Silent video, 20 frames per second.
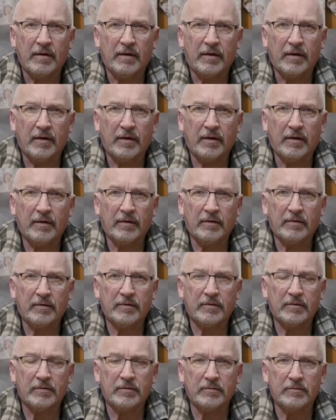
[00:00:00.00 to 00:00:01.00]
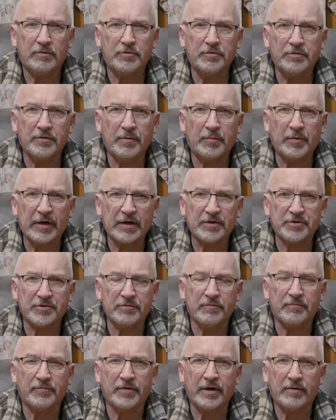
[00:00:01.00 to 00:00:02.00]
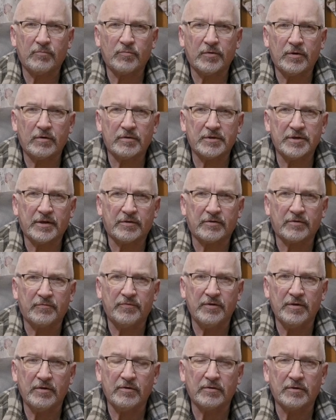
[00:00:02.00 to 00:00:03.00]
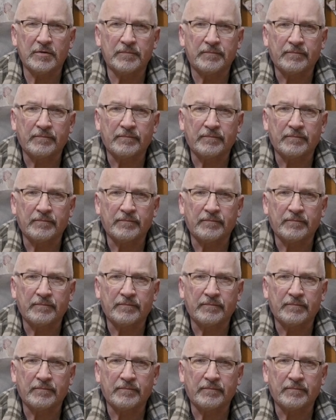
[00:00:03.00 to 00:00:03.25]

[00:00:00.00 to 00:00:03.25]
and during the production of that, when I was out in the field,